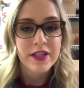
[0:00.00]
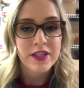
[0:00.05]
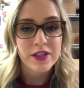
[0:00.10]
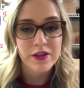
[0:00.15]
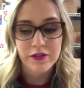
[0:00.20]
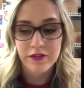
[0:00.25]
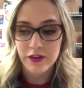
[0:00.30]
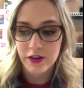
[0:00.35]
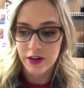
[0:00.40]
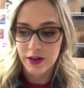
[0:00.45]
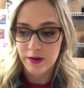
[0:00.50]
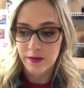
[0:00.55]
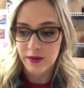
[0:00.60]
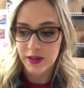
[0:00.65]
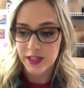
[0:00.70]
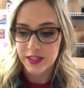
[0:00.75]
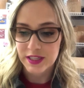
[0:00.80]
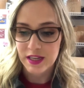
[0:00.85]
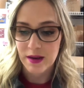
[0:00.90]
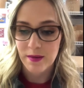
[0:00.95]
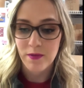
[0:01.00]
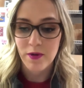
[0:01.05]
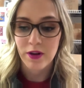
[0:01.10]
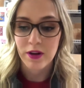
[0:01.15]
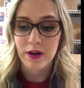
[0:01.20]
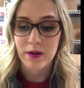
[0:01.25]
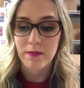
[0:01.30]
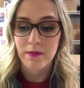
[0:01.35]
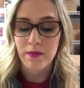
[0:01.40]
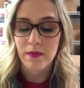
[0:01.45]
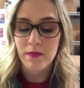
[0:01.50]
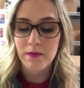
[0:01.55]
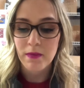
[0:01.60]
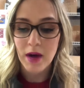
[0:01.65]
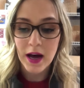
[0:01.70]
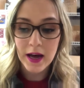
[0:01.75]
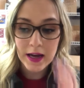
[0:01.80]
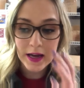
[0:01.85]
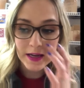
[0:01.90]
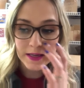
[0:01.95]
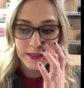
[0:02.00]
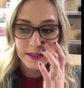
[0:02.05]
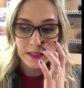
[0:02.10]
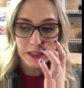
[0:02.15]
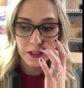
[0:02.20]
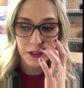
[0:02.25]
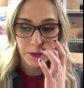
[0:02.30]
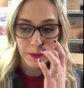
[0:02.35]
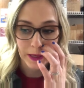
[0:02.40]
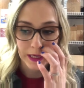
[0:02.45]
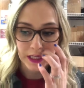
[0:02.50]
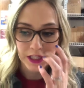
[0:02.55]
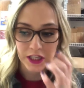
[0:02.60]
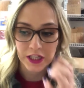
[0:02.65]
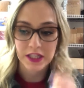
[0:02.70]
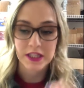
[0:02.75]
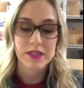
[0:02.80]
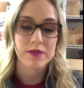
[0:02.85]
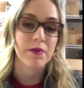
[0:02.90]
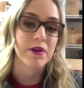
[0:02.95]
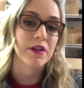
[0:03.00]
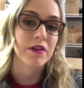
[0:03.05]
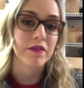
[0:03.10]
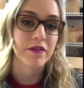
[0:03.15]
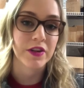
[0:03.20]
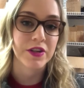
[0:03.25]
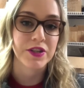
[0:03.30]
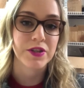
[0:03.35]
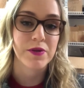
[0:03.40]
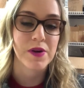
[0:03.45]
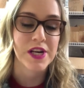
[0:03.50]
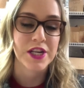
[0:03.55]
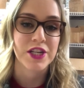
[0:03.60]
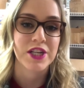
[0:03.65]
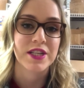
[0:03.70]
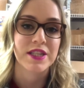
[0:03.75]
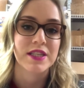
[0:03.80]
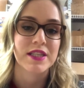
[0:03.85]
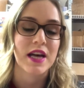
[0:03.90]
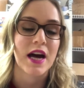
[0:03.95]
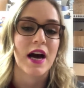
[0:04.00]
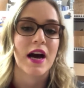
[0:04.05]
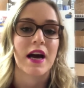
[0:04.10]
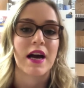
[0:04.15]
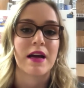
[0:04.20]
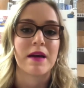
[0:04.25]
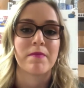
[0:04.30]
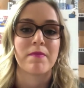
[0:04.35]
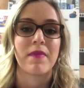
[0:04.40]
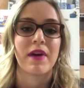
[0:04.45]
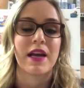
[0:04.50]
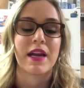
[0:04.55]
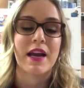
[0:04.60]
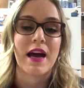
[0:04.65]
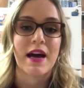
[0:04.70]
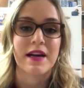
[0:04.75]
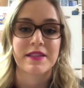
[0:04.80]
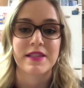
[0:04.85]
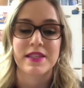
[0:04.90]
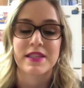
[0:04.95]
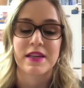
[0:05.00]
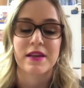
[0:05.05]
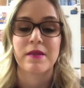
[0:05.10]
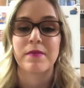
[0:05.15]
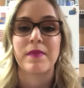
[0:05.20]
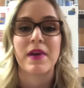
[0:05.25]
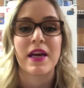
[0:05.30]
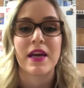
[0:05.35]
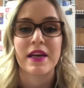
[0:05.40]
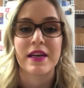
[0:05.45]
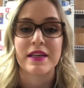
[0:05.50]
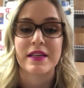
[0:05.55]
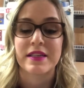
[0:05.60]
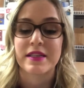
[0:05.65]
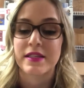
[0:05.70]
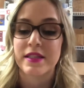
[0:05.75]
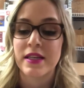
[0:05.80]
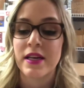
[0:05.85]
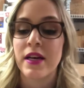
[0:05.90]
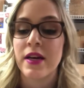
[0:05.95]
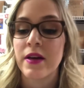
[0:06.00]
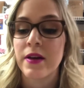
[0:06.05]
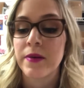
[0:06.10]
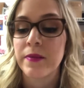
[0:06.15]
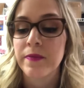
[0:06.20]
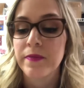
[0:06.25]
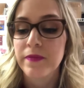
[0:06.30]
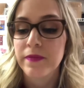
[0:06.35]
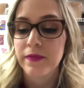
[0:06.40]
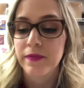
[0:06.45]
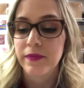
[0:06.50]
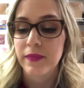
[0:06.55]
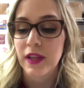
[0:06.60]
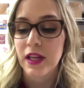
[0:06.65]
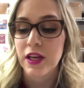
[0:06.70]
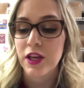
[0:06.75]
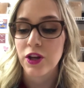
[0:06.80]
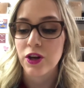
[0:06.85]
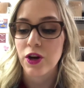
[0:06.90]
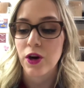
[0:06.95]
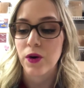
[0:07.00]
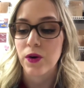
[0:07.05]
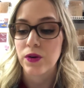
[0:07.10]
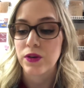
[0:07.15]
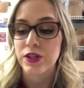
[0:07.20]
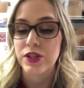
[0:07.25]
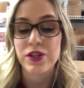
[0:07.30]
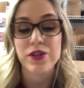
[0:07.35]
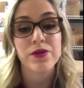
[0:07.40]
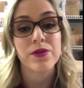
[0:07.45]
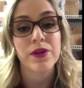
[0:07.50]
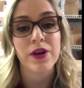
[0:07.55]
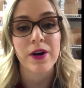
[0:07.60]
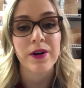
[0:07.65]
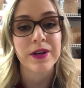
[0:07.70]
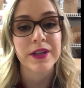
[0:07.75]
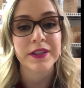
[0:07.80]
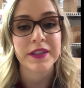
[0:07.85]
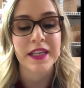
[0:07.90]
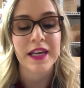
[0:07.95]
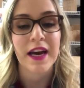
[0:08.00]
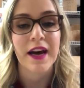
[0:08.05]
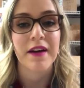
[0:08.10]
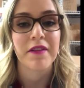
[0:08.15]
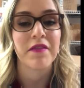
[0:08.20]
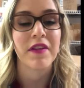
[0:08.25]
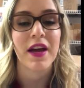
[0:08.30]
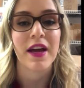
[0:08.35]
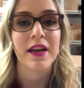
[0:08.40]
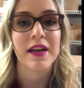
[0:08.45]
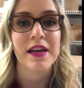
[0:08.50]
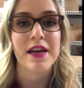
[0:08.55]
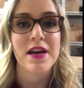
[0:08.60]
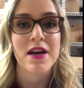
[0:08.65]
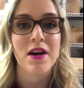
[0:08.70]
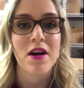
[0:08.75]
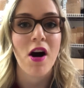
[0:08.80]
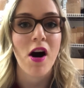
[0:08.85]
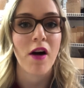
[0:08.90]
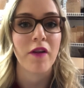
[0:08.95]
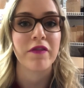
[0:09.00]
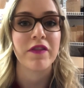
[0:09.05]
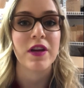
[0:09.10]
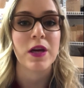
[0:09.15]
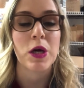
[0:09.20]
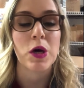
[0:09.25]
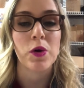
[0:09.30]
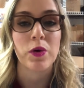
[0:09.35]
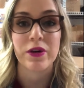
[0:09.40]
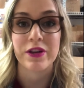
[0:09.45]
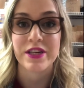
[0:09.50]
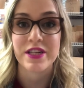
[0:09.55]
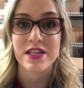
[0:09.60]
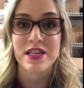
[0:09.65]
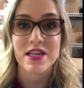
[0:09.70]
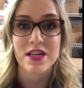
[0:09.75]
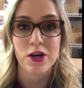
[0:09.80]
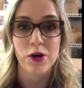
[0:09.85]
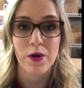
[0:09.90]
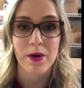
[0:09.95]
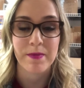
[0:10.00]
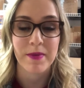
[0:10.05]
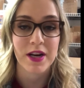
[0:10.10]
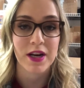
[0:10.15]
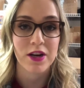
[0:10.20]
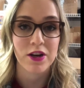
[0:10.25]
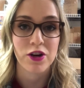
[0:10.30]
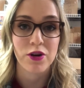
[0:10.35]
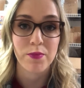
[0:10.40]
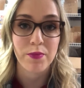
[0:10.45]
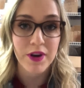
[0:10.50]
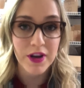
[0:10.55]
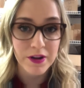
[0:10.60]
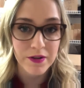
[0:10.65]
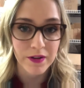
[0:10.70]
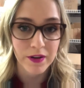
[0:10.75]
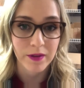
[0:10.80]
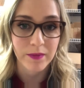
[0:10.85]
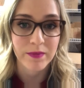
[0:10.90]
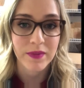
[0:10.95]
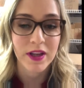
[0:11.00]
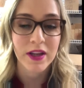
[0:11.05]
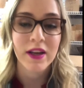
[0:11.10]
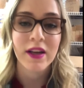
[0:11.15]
So for example, in my situations, one of the first questions I might ask them is, do you currently have any coffee or tea equipment in your break room?